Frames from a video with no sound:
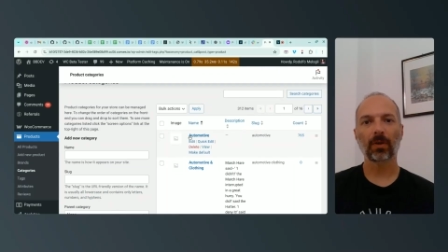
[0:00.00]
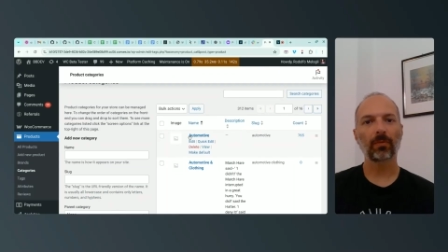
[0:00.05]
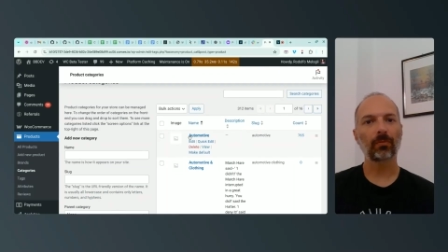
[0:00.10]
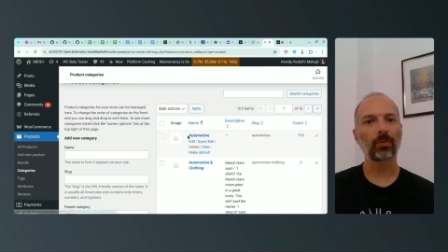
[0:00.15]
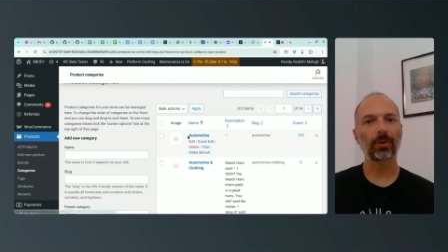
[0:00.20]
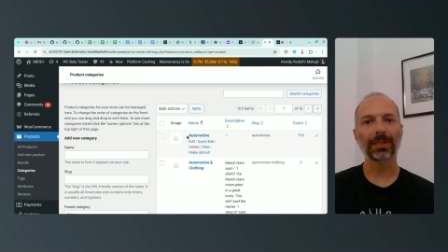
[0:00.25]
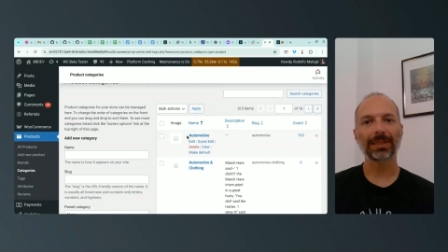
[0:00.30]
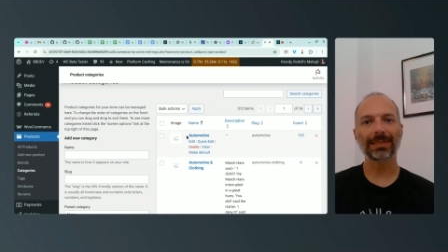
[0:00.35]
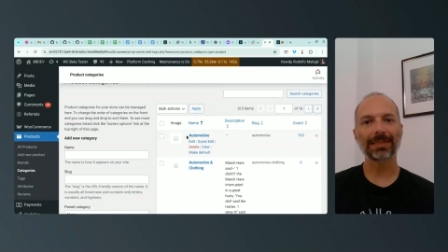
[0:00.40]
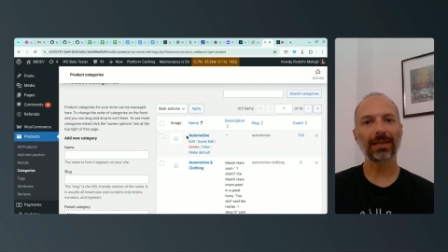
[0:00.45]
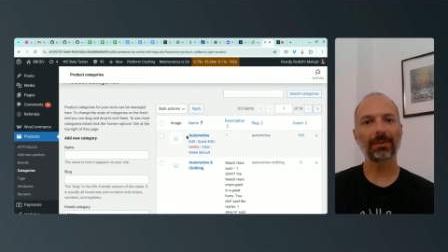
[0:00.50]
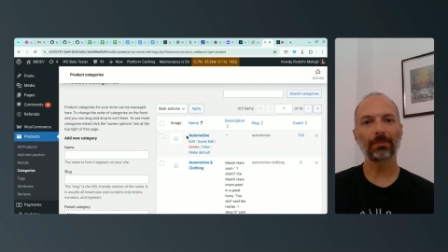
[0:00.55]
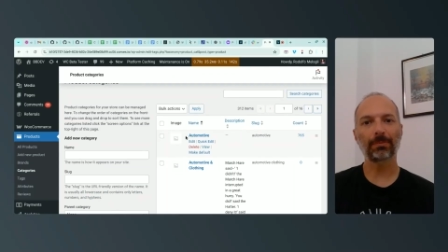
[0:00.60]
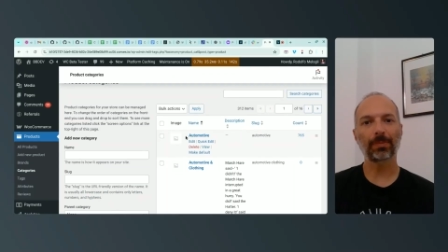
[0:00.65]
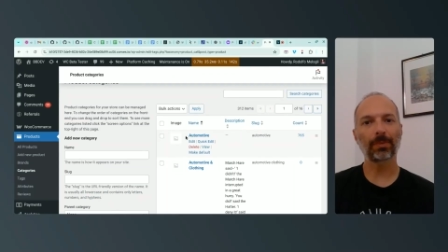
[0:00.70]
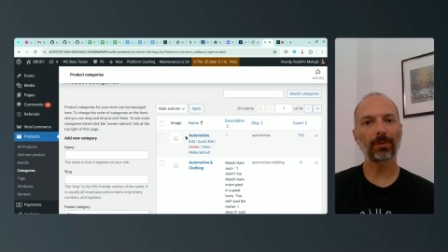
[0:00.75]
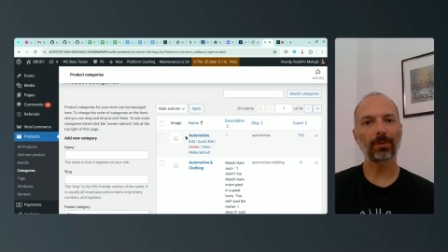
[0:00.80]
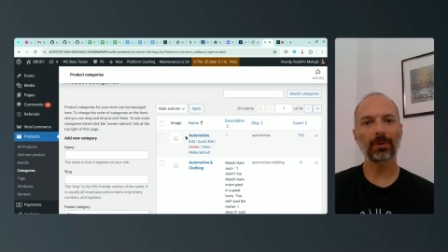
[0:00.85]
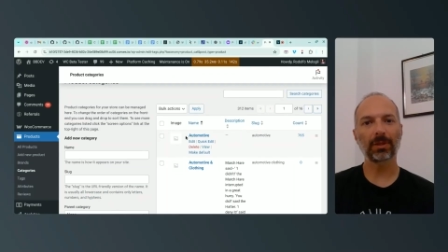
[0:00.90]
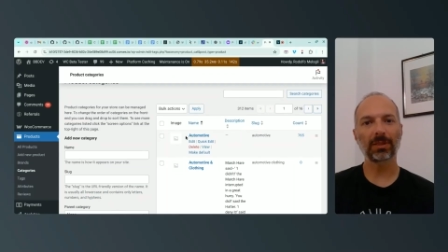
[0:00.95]
For
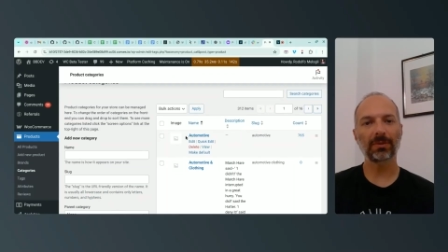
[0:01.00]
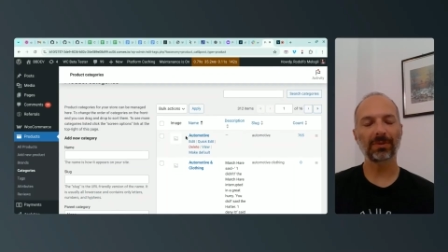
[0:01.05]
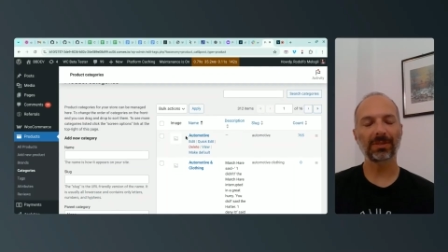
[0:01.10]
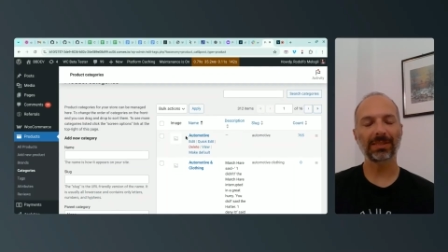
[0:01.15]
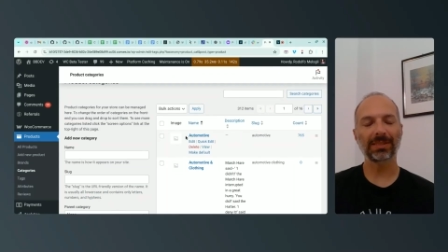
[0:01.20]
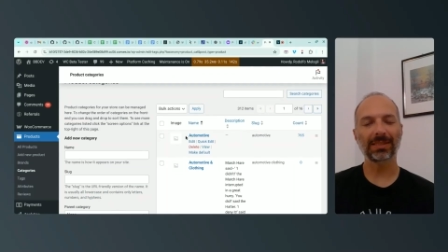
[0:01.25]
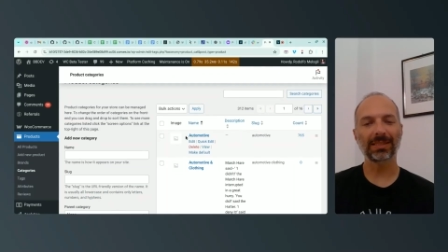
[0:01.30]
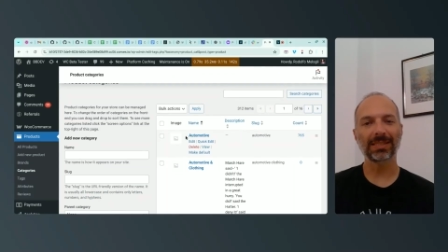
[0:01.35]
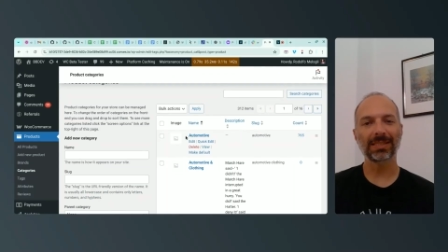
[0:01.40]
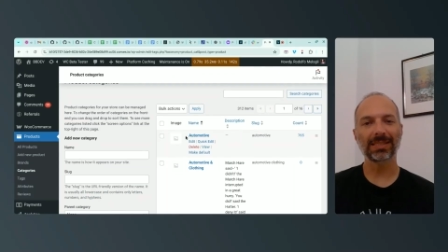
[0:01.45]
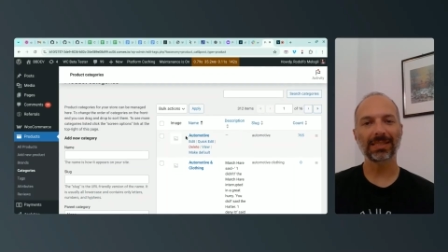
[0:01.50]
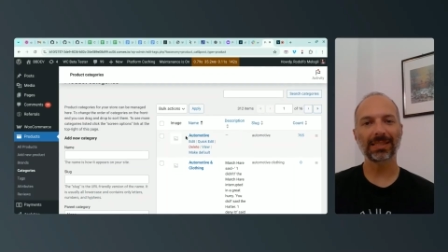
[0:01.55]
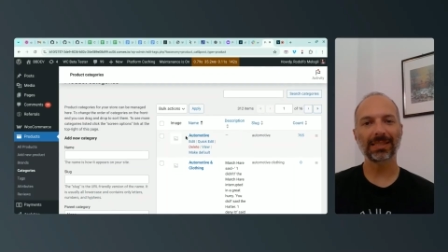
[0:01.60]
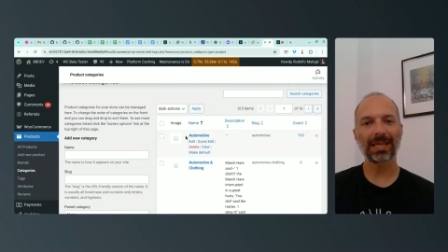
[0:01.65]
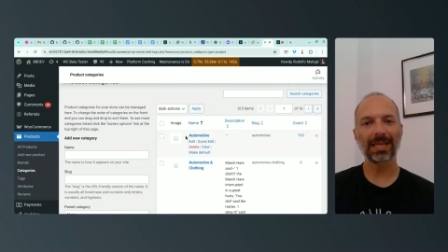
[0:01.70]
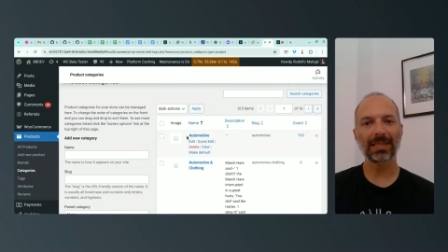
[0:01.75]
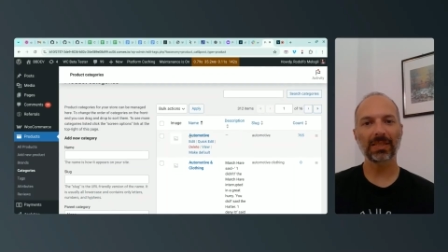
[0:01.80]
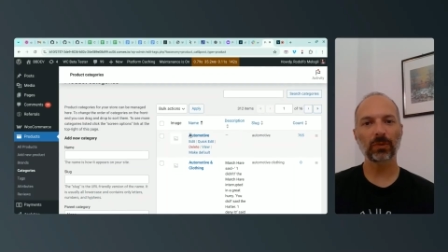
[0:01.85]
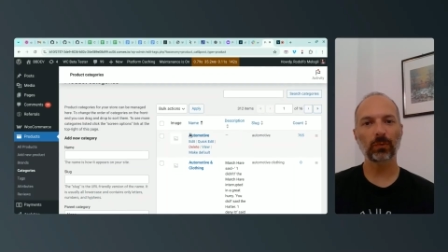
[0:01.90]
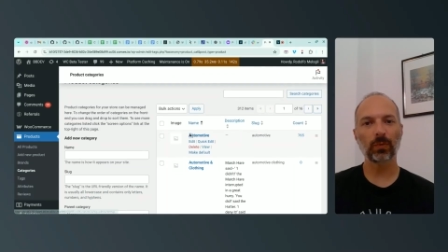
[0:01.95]
example, in this
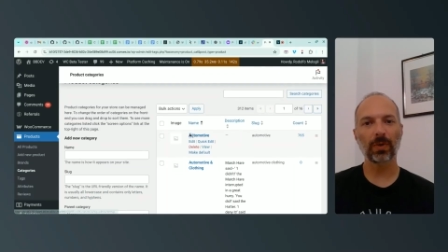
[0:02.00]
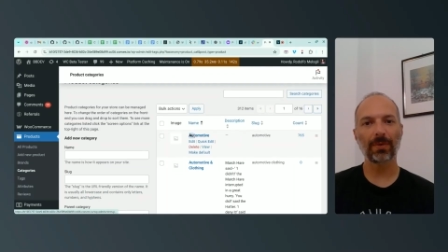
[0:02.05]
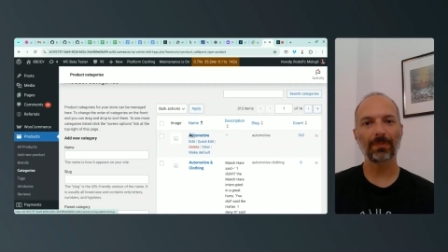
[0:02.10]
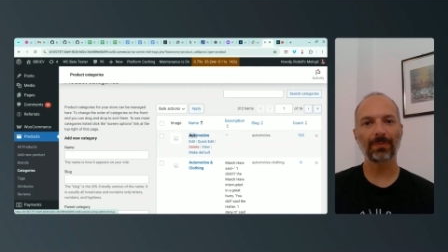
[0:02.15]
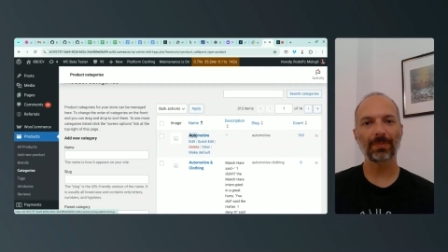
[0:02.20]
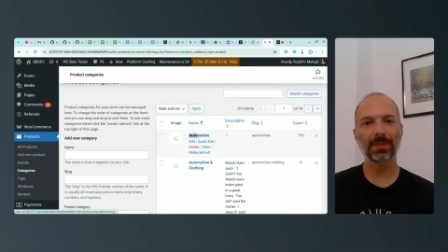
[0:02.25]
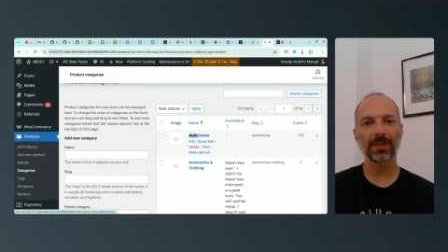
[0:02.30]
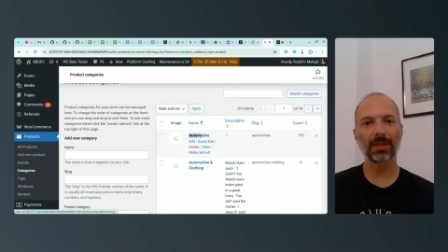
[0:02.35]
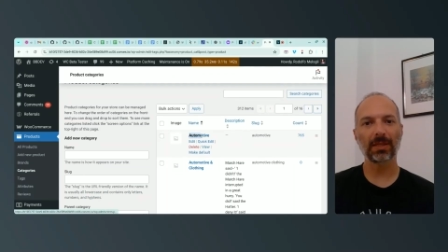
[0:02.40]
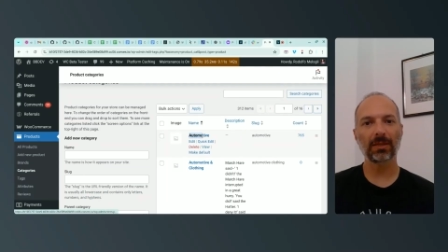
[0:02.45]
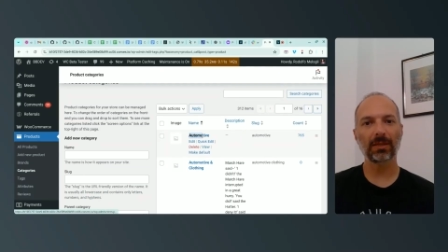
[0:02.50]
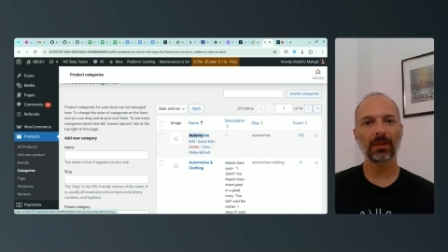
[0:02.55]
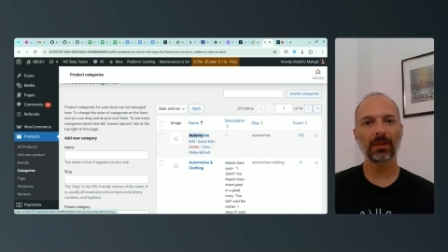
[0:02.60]
test website,